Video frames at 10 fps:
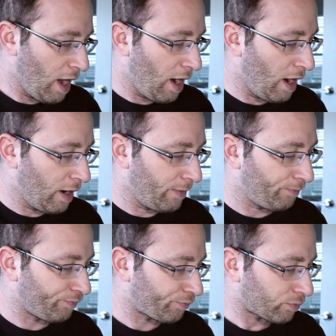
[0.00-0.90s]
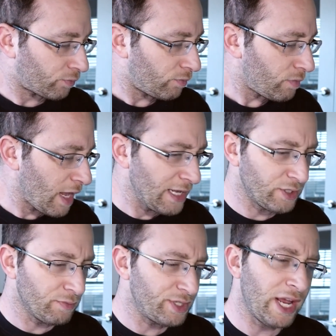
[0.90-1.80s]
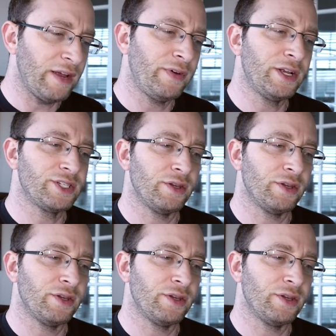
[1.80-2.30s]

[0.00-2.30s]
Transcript: Um, and some savings